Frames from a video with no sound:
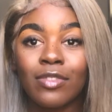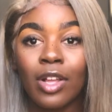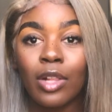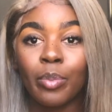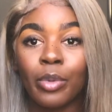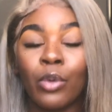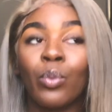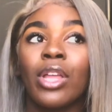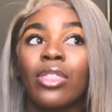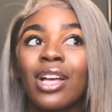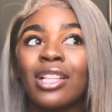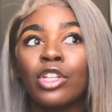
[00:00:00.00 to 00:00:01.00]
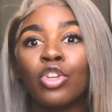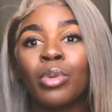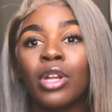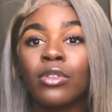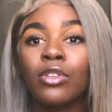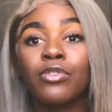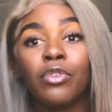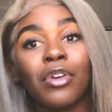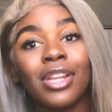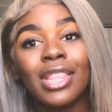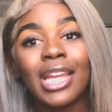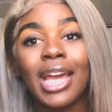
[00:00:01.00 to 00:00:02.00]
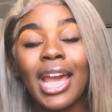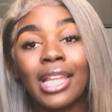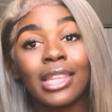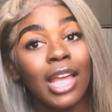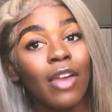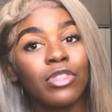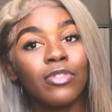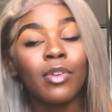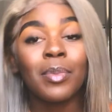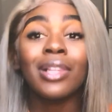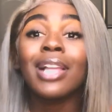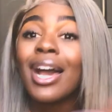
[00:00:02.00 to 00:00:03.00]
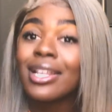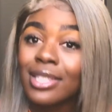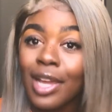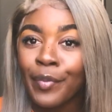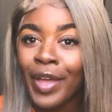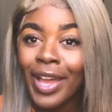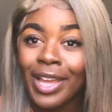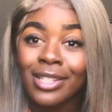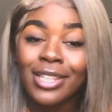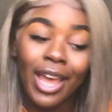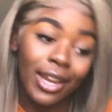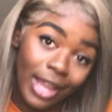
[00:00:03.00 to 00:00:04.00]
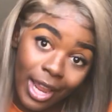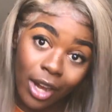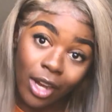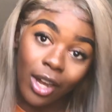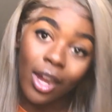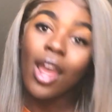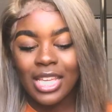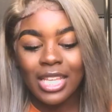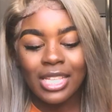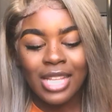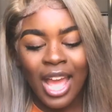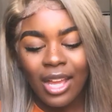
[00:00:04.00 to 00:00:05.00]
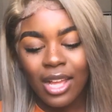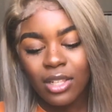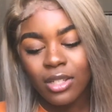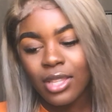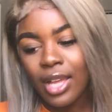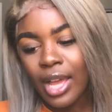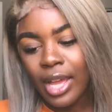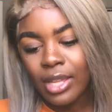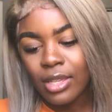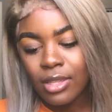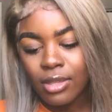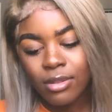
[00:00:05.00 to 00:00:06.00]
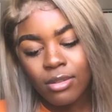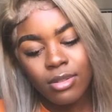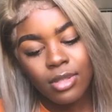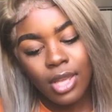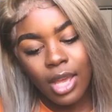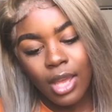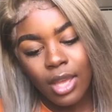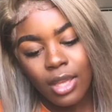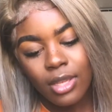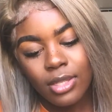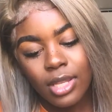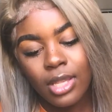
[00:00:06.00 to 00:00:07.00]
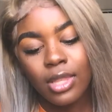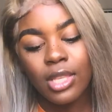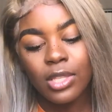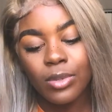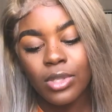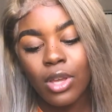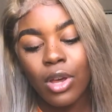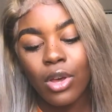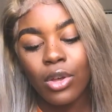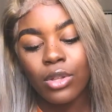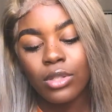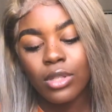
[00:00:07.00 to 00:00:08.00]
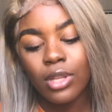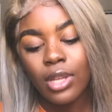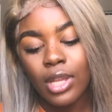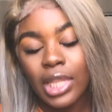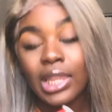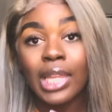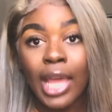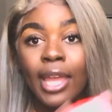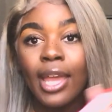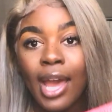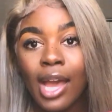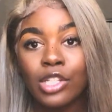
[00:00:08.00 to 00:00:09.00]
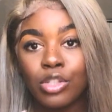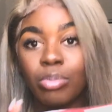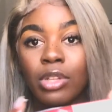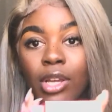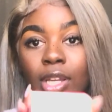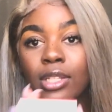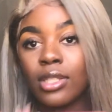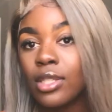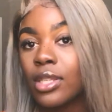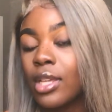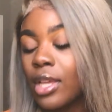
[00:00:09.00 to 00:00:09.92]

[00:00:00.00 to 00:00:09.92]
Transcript: developer with a little bit of the 40 that I had left from the last time that I had dyed hair. The exact color that I used, guys, this one's called light ash blonde,